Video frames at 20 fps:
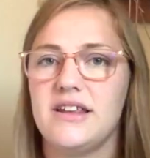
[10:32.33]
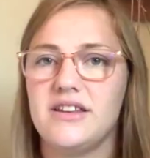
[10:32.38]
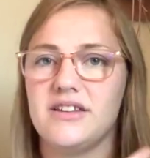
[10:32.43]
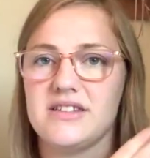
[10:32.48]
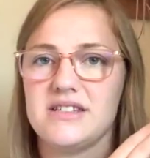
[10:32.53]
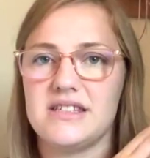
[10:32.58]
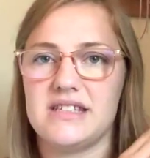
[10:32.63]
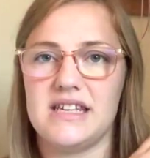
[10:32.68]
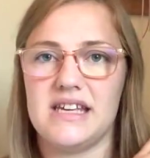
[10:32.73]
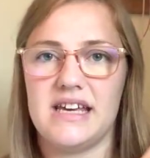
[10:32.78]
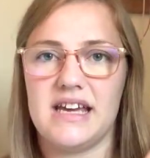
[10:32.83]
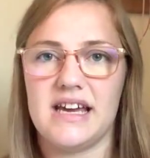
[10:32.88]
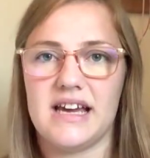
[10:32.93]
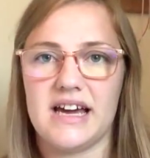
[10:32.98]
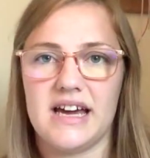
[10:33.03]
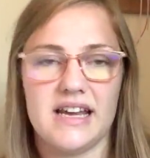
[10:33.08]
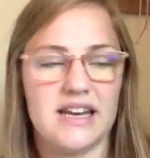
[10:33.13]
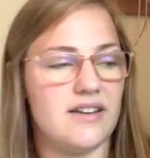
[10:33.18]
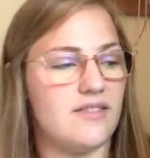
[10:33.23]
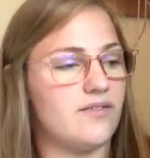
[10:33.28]
You'll see it
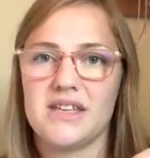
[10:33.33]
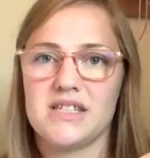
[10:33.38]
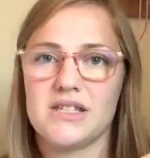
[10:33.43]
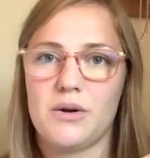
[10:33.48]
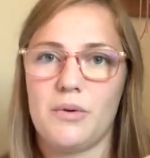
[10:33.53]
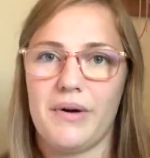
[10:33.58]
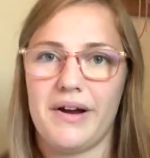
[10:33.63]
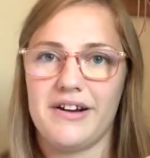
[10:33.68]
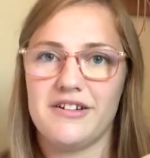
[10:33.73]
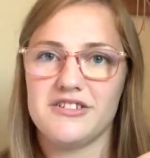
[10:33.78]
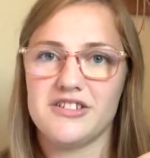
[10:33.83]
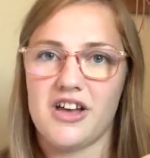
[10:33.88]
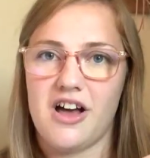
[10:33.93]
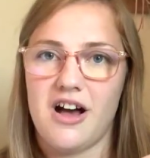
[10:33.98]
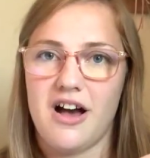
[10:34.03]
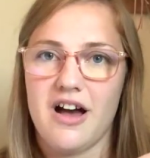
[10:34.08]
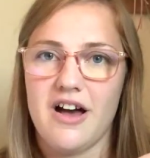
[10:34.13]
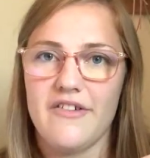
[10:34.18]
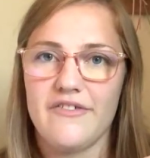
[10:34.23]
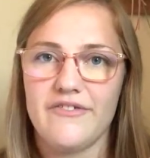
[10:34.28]
kind of squares
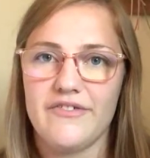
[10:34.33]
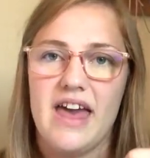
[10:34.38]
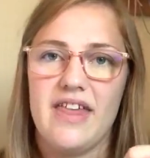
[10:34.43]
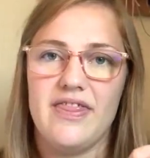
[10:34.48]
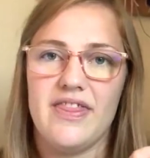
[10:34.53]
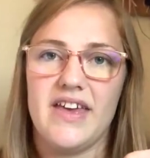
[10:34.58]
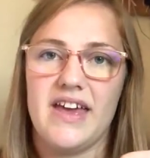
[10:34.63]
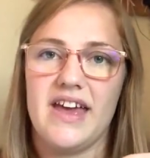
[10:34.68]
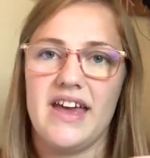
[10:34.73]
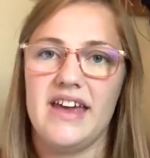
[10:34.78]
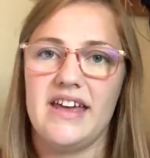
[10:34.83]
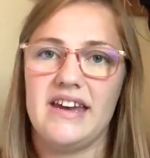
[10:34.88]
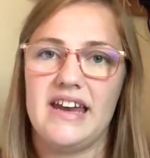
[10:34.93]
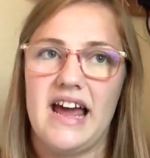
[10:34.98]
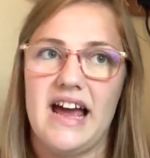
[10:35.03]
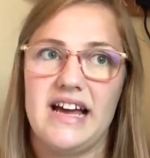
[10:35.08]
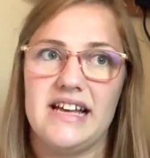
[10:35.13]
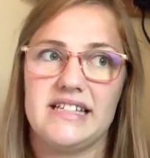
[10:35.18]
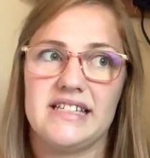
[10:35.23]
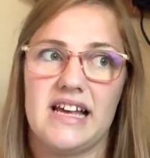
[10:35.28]
off. And then
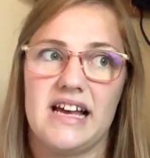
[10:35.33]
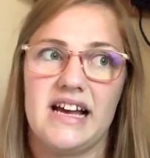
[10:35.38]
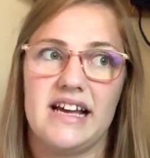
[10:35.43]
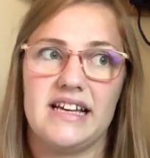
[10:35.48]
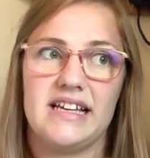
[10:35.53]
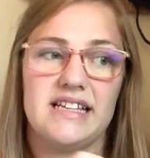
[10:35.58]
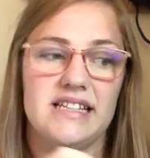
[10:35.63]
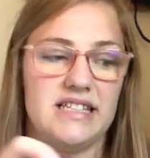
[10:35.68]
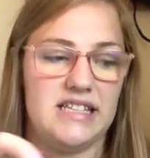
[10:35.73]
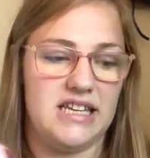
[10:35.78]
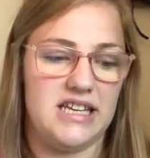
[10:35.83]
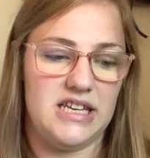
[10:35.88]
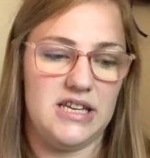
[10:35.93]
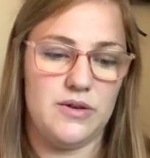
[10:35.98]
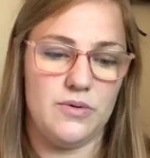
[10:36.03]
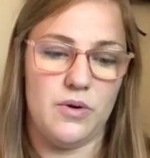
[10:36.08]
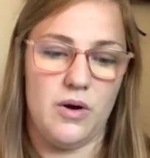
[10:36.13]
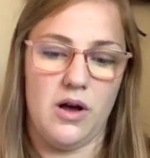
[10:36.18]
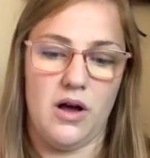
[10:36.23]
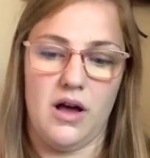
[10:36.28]
as I
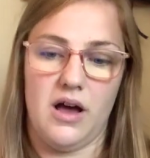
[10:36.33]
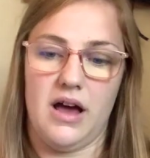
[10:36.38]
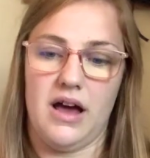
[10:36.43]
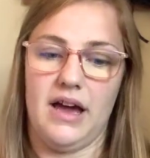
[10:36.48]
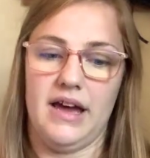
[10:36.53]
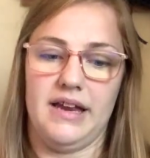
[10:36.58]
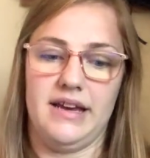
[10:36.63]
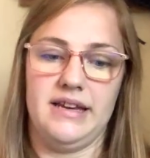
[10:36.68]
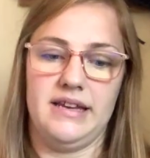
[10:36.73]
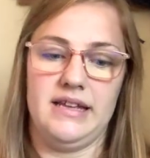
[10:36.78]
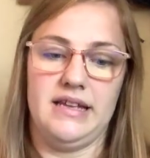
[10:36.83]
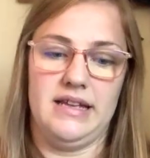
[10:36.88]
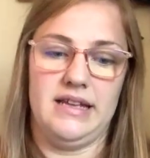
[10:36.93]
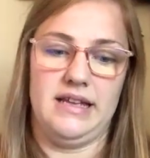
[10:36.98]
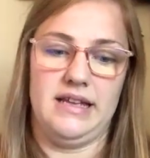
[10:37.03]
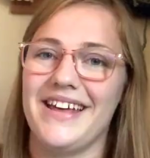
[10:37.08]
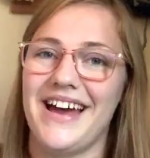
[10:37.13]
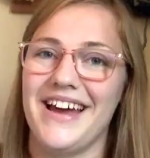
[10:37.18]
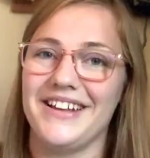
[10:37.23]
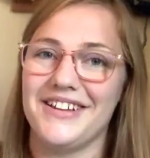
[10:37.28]
continue on,
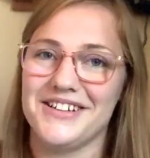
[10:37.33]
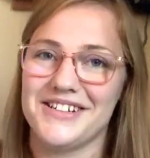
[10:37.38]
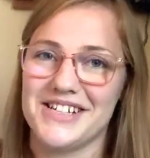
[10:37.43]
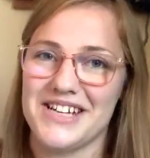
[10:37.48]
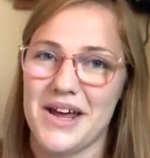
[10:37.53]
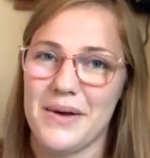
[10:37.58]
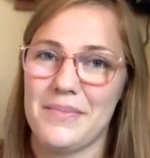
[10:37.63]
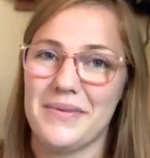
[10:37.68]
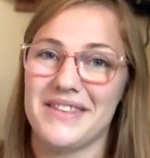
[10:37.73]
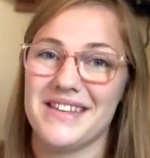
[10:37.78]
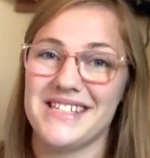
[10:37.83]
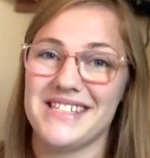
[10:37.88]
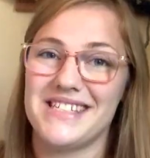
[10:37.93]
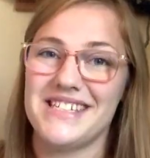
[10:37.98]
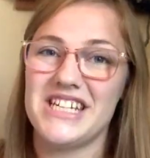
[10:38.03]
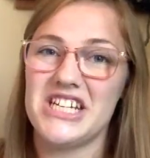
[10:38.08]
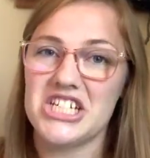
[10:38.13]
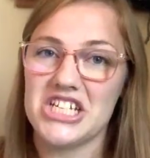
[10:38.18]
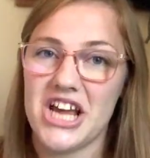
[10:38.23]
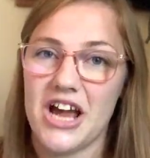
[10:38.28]
I looked it up. The
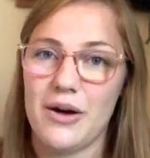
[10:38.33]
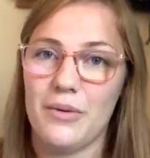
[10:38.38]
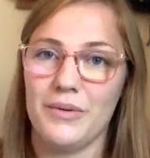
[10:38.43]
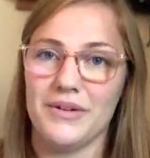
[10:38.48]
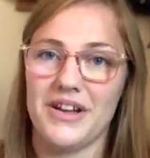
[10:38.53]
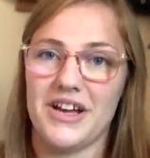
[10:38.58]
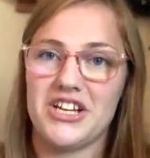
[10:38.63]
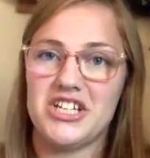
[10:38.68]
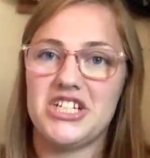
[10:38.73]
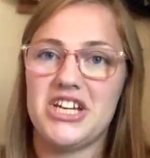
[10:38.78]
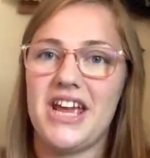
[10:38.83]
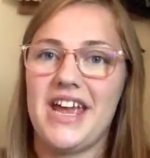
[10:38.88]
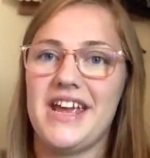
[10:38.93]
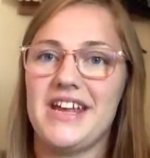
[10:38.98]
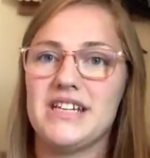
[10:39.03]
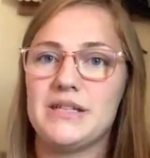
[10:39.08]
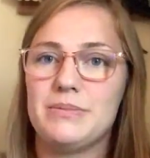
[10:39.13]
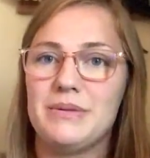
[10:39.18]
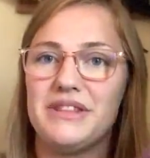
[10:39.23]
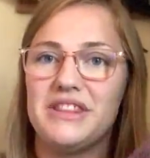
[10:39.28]
stitch count will not
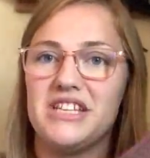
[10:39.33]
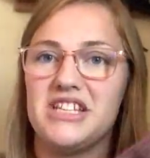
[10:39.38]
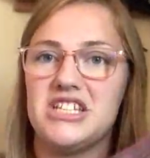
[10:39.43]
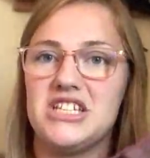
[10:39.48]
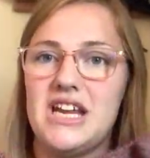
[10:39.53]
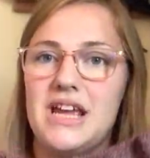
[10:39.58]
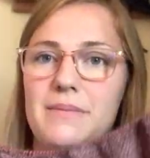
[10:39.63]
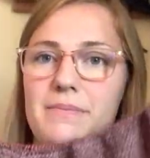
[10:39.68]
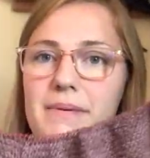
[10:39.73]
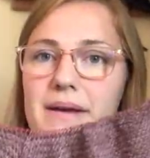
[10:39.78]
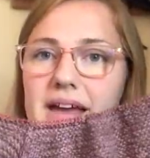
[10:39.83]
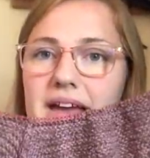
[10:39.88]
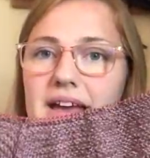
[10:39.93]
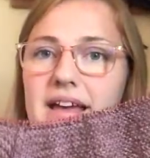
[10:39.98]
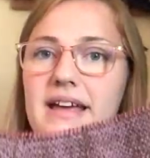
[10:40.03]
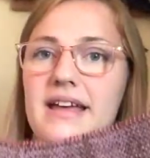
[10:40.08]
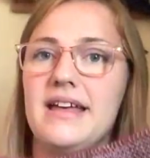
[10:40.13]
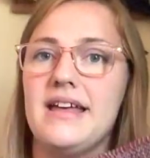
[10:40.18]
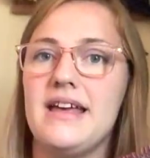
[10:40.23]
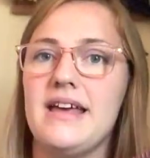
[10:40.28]
change, but the
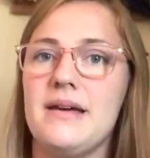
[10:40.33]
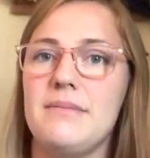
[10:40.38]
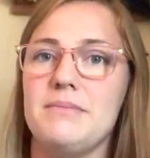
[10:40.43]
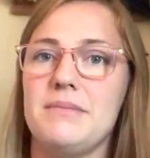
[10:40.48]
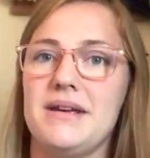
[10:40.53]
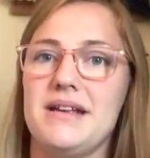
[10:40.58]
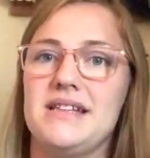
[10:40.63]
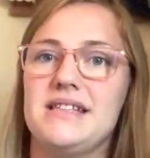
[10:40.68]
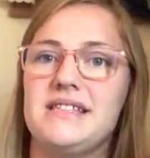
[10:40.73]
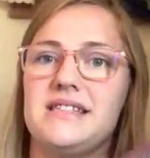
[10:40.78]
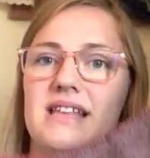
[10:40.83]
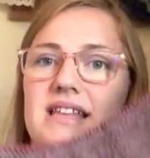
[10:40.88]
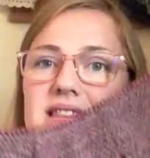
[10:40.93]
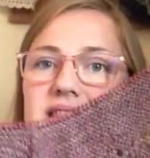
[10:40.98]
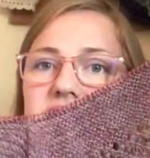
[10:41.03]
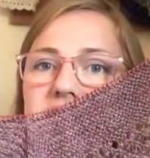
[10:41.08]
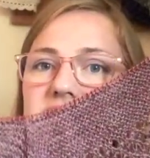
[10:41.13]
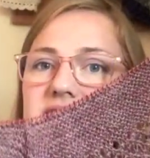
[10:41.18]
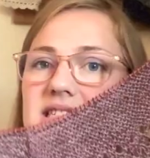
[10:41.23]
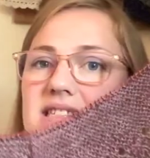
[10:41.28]
shaping means that
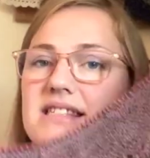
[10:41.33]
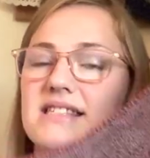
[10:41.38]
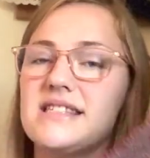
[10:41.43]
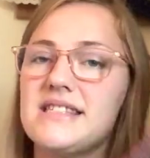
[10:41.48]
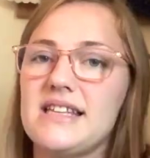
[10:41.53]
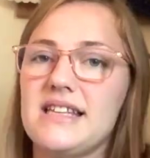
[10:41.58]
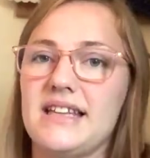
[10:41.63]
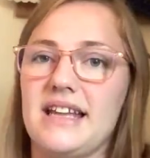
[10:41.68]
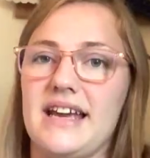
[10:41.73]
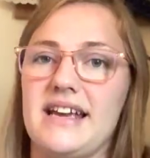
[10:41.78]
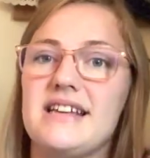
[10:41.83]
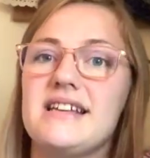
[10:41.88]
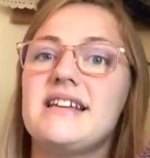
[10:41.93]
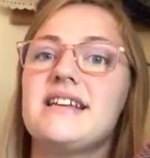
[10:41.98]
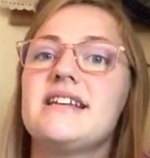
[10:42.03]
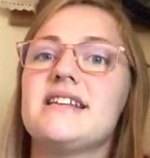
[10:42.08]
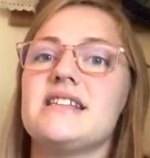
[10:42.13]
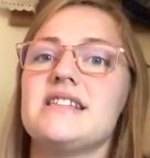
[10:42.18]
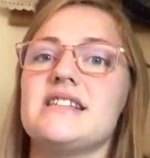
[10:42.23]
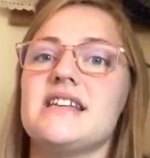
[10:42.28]
this like
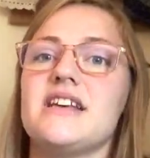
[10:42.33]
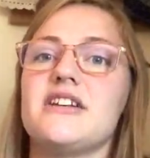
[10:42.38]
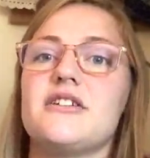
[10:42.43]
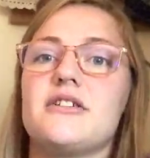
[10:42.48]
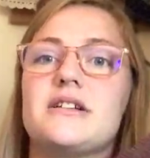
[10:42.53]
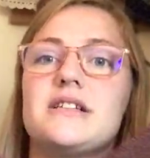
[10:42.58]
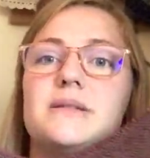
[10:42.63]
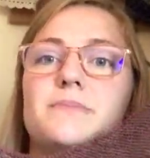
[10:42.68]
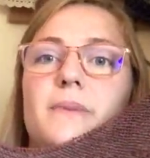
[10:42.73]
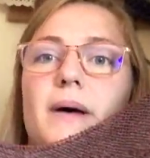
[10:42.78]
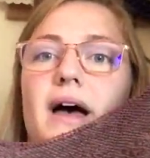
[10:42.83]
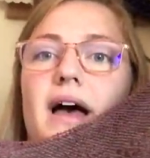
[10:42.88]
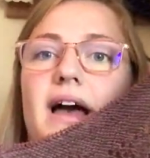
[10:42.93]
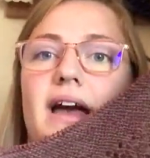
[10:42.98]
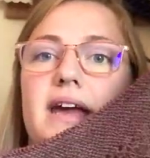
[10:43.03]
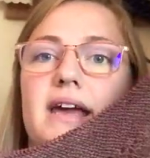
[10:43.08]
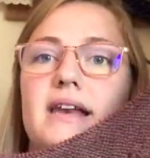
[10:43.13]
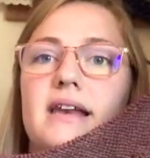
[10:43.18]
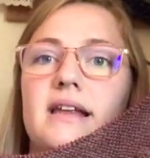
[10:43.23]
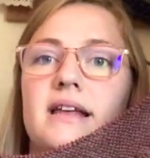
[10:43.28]
center
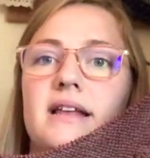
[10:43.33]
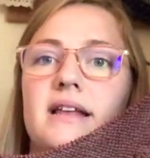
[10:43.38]
spine